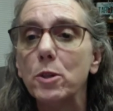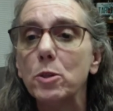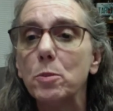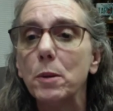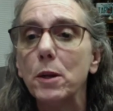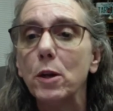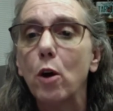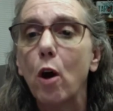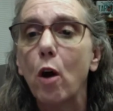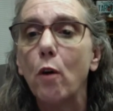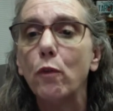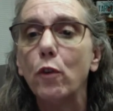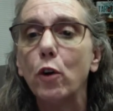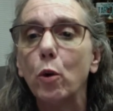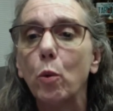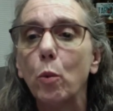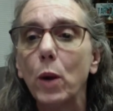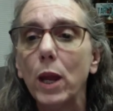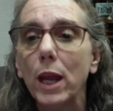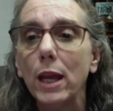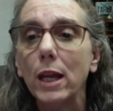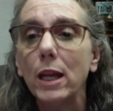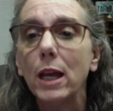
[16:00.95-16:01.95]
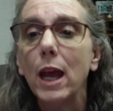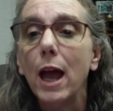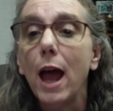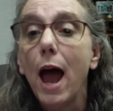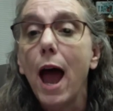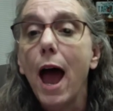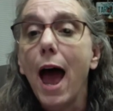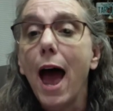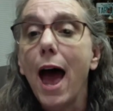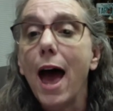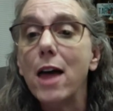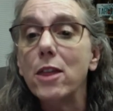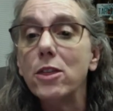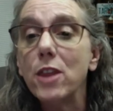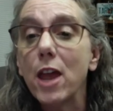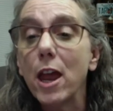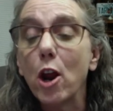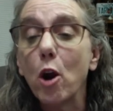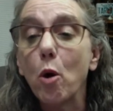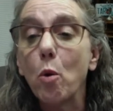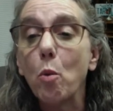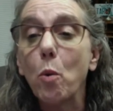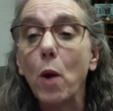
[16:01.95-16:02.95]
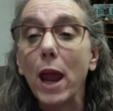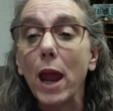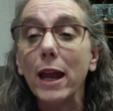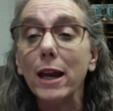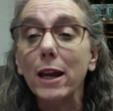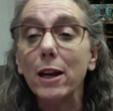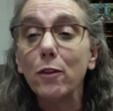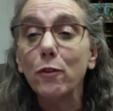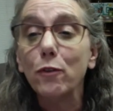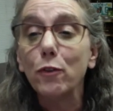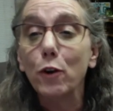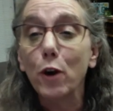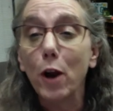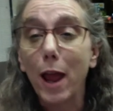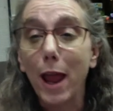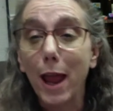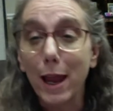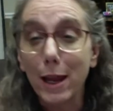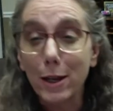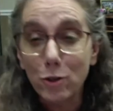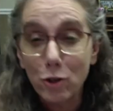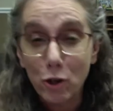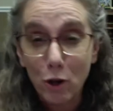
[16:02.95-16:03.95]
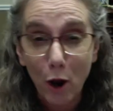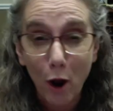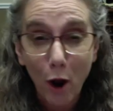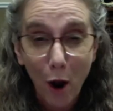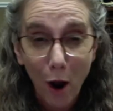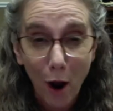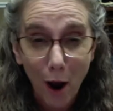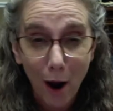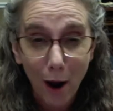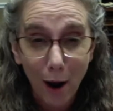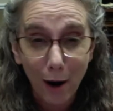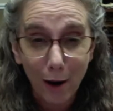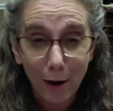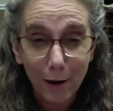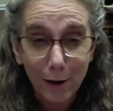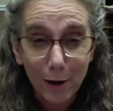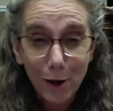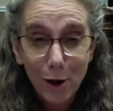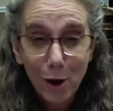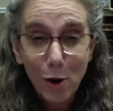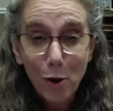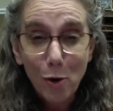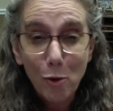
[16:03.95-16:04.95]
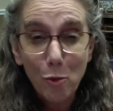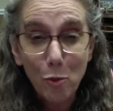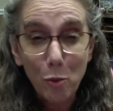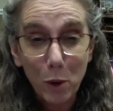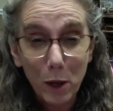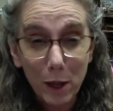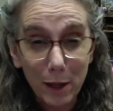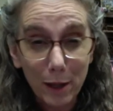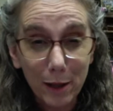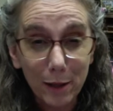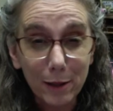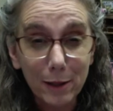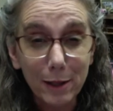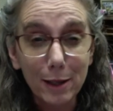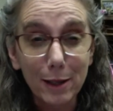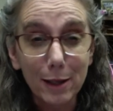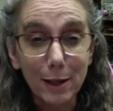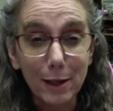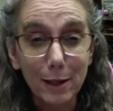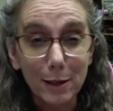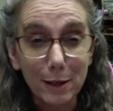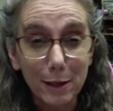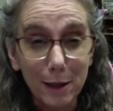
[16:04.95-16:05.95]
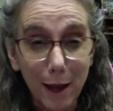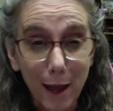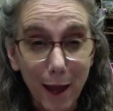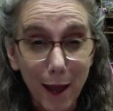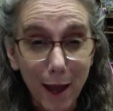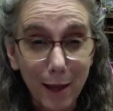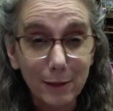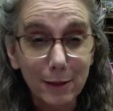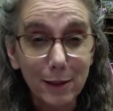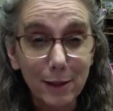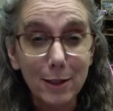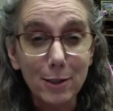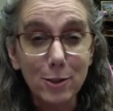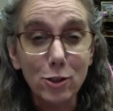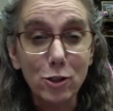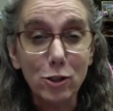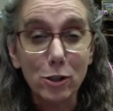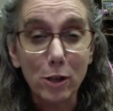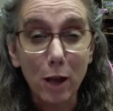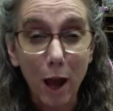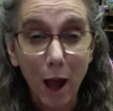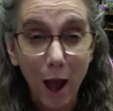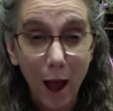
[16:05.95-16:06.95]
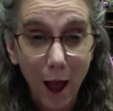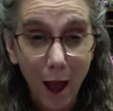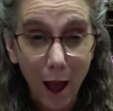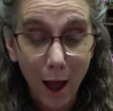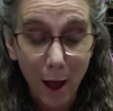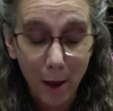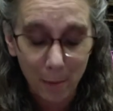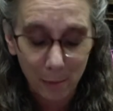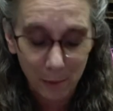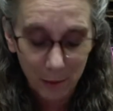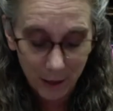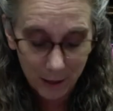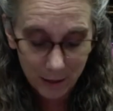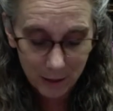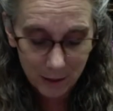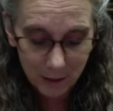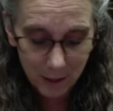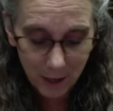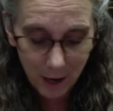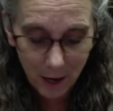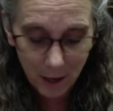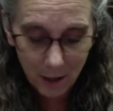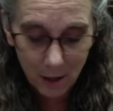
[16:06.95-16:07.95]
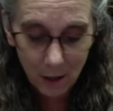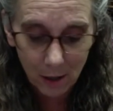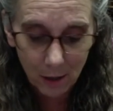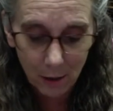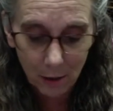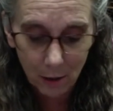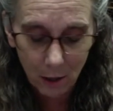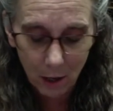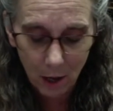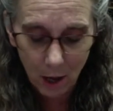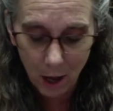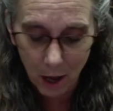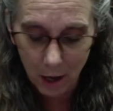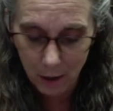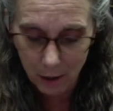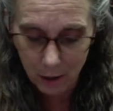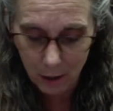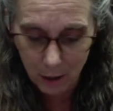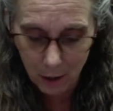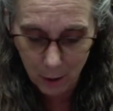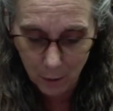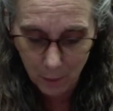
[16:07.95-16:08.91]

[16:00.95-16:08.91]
It's been over a week, and they are waiting for HR. Will he get the job? Let's take a look.